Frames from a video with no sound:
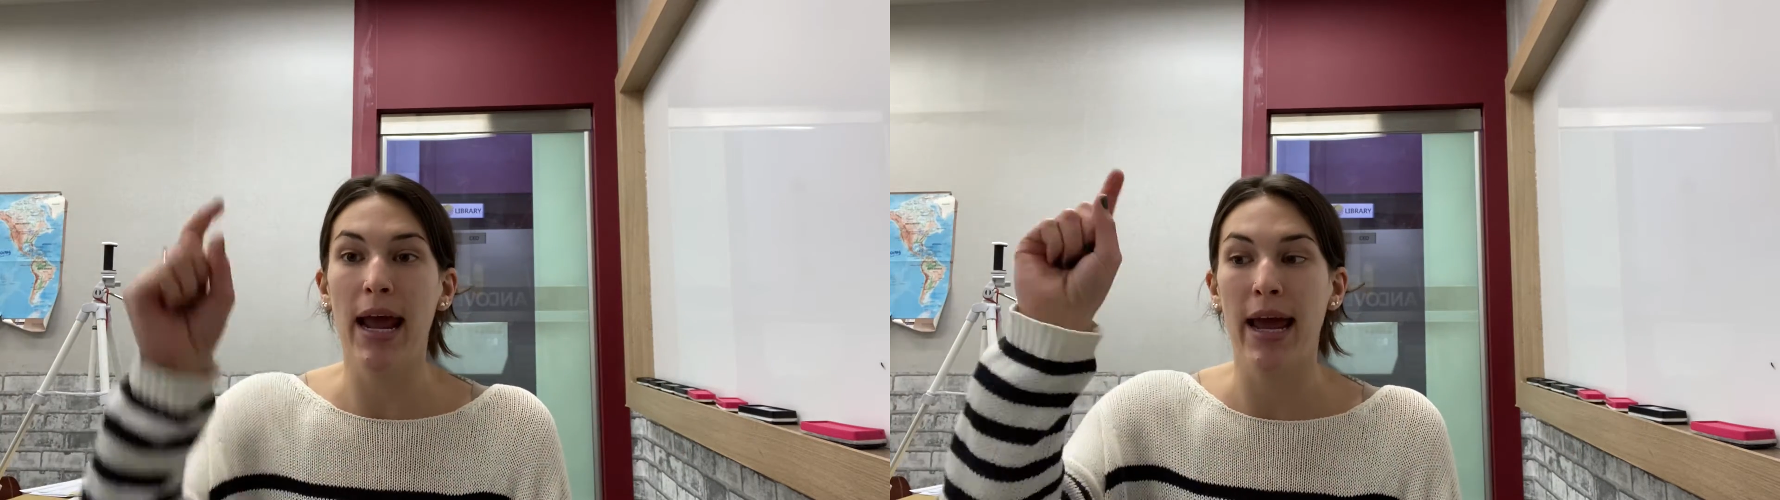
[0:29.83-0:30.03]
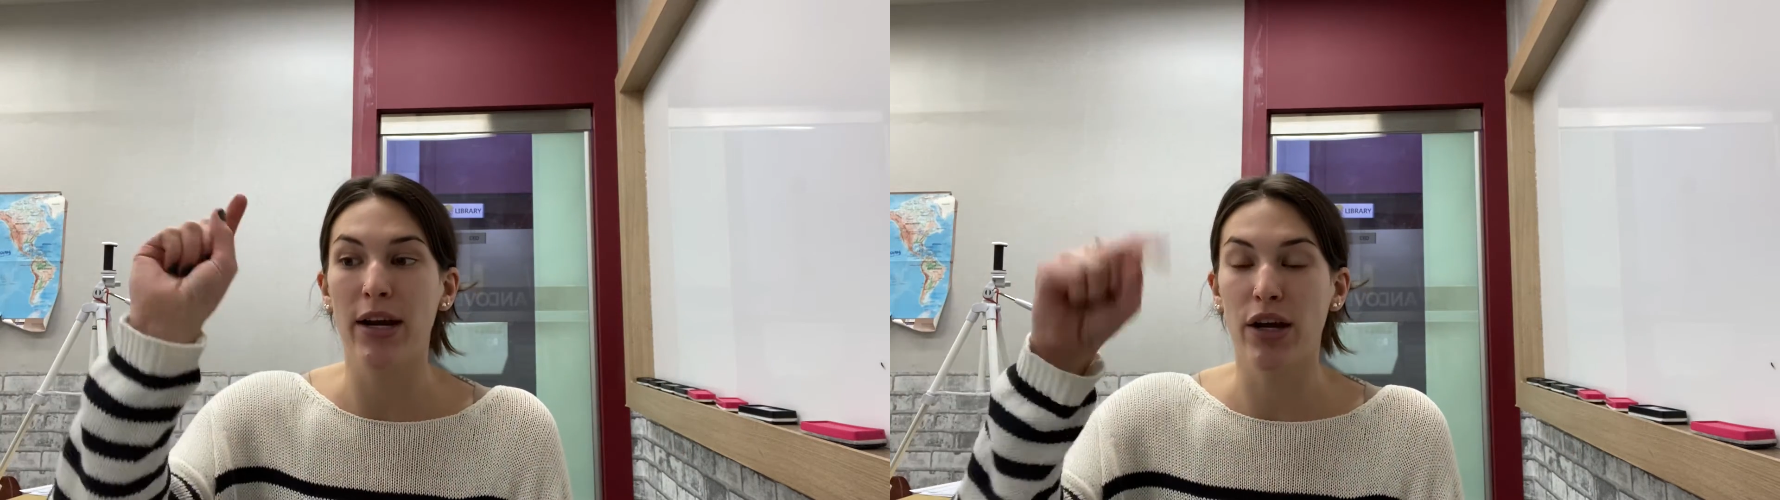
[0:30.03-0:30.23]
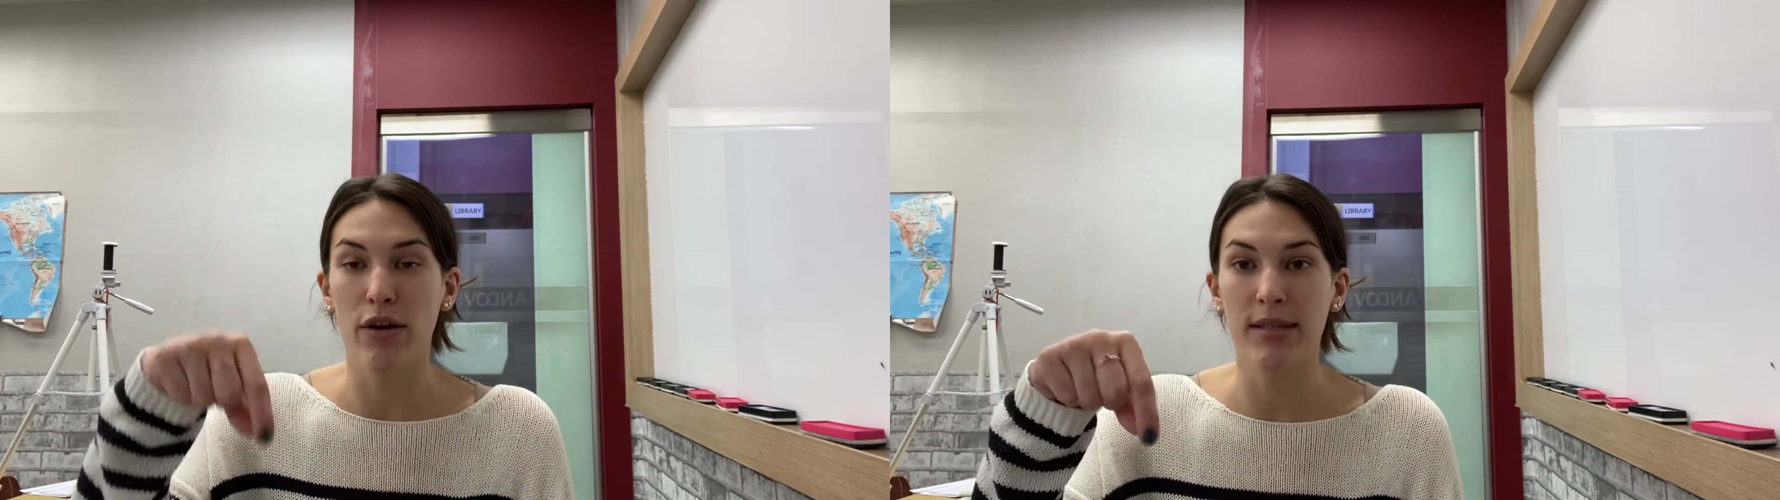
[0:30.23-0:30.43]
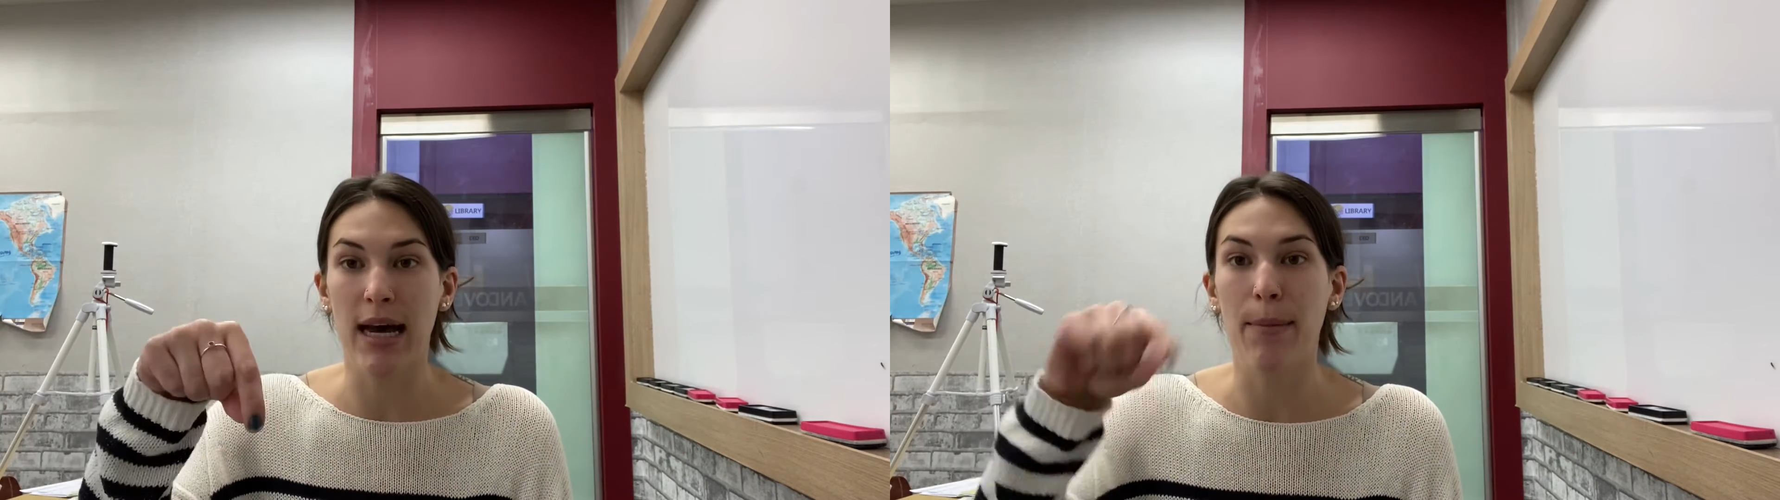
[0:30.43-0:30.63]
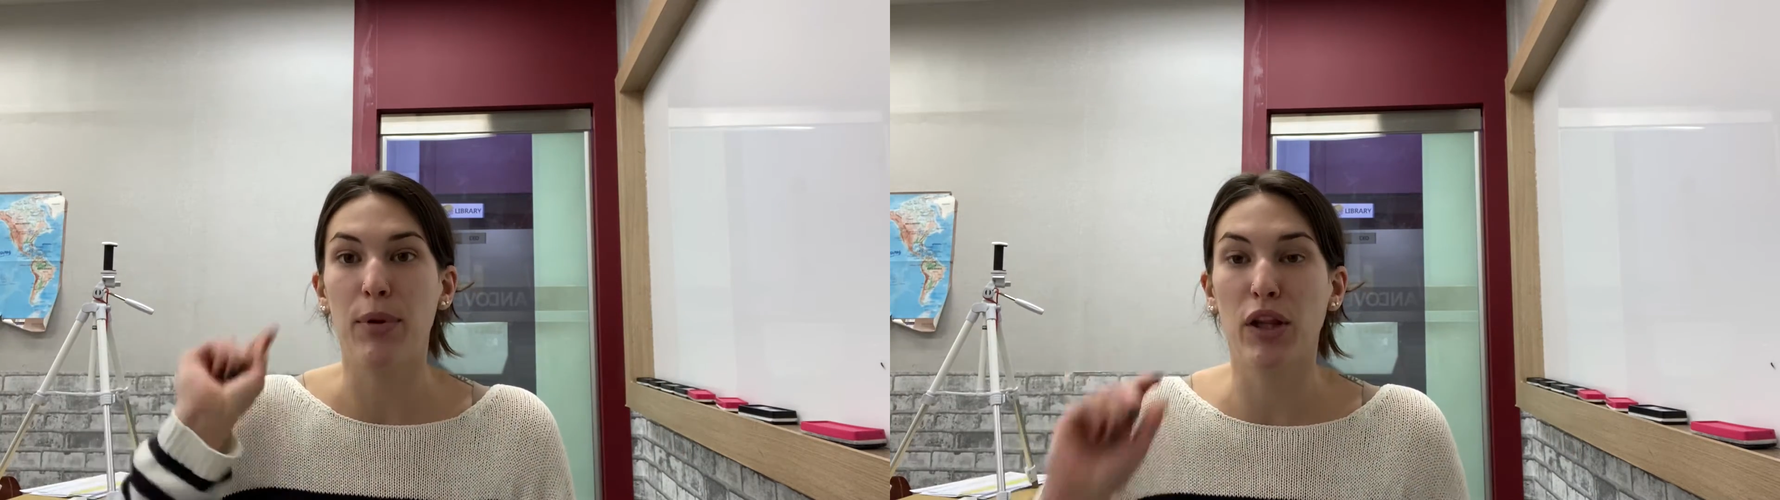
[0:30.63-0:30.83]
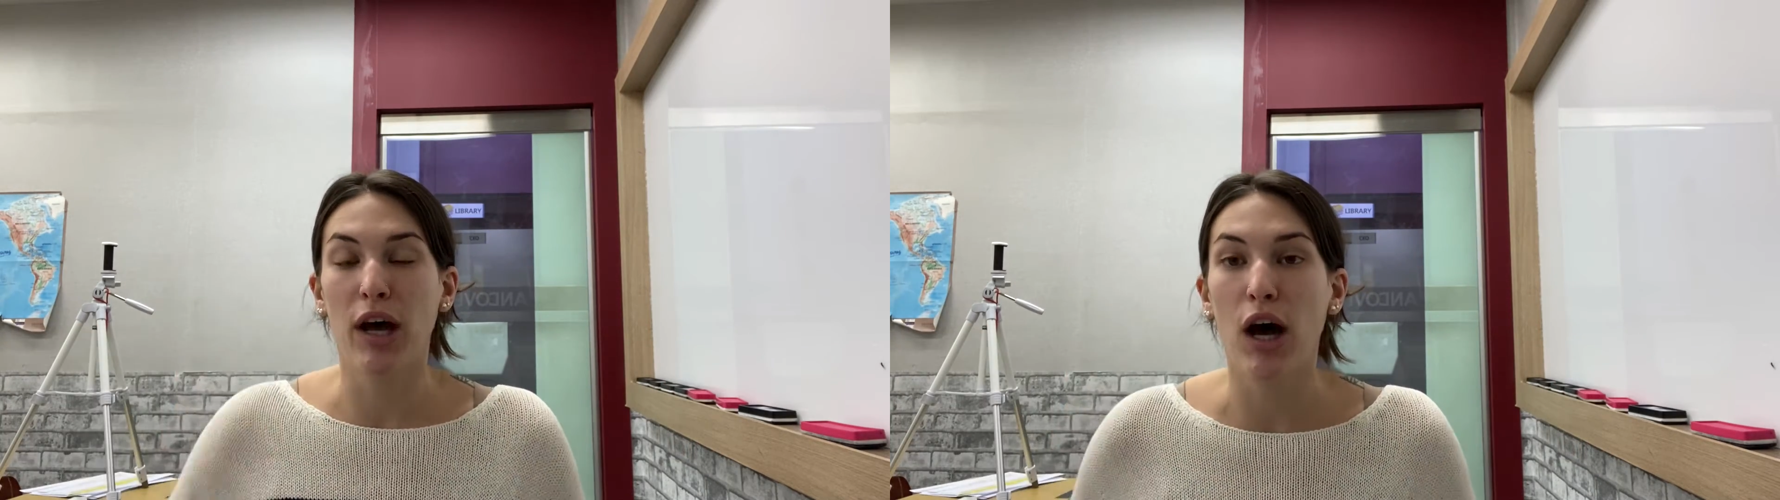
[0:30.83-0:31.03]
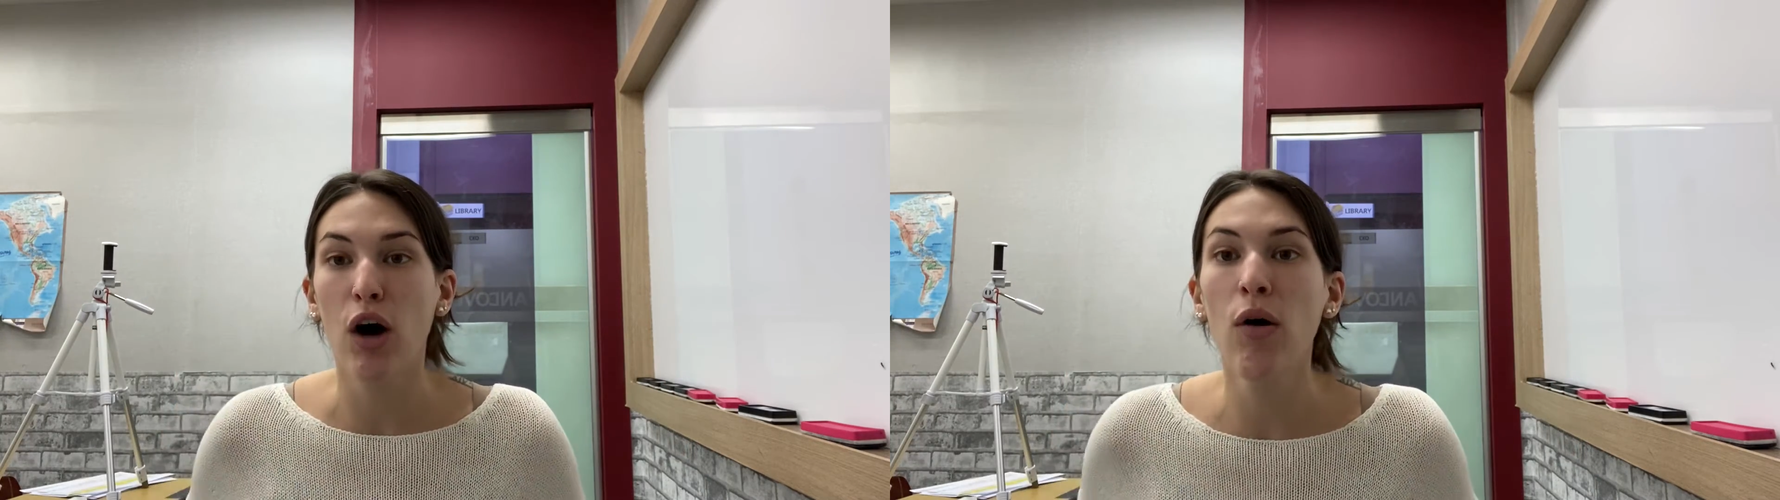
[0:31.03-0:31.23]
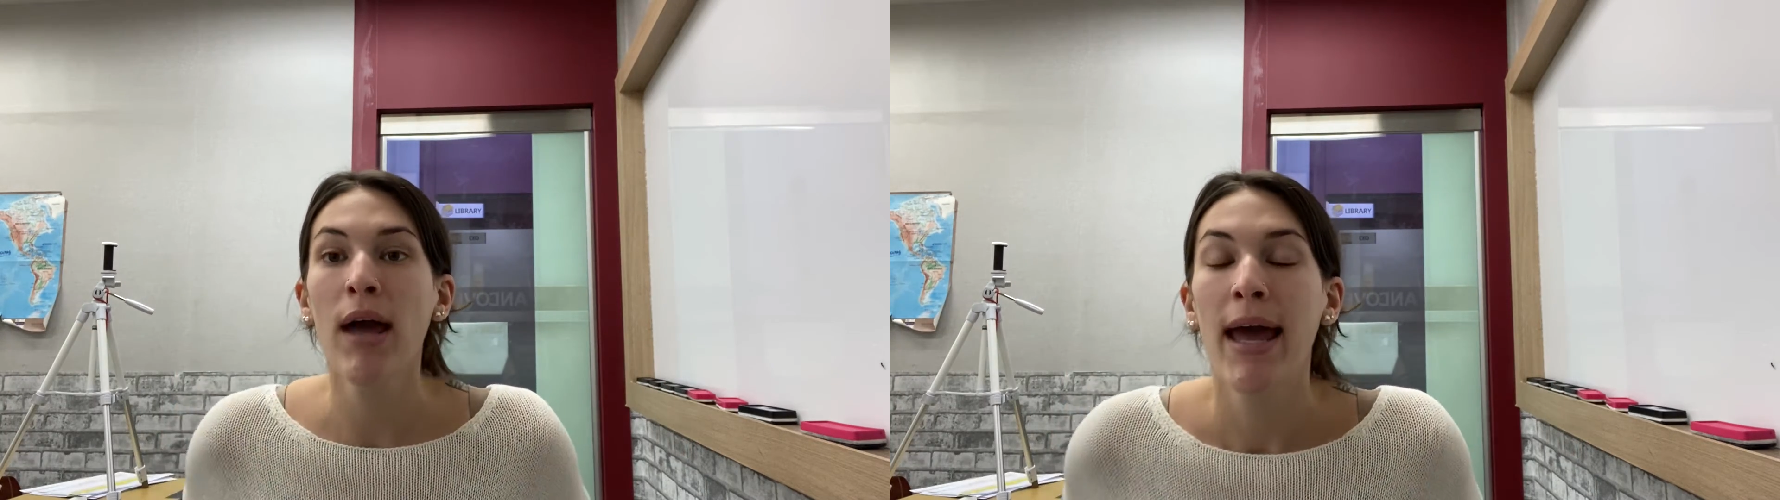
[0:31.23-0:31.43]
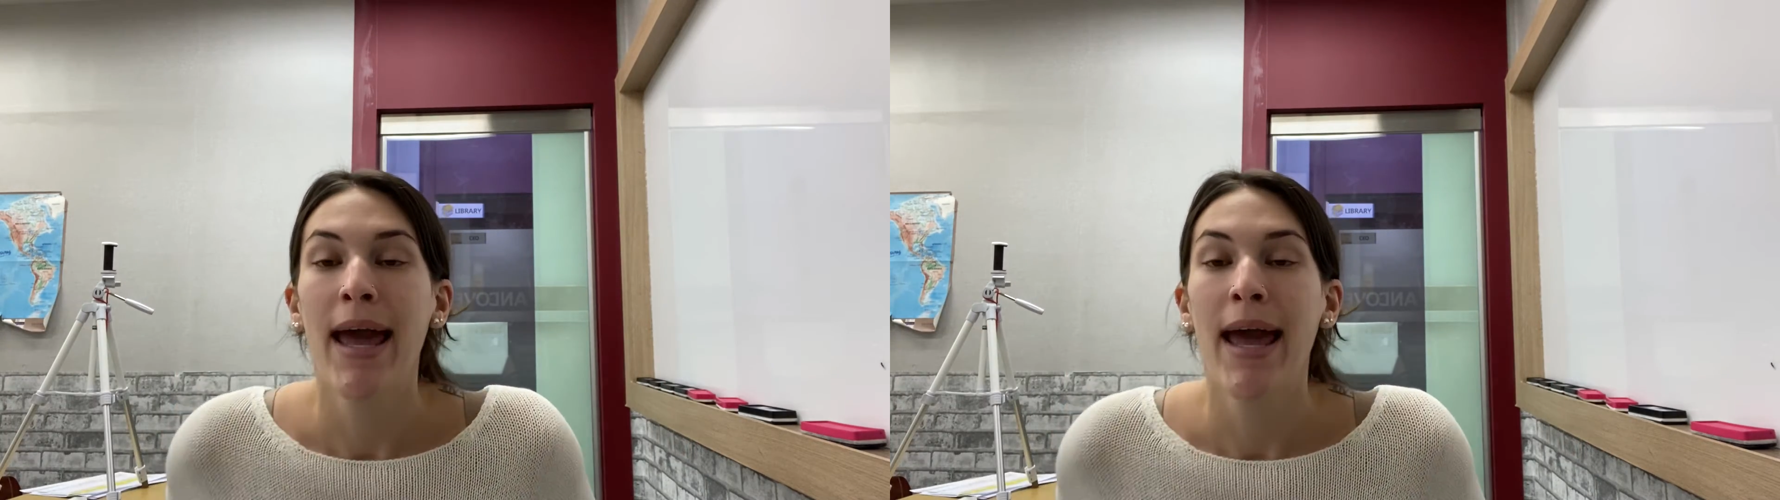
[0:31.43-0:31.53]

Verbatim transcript: and go down below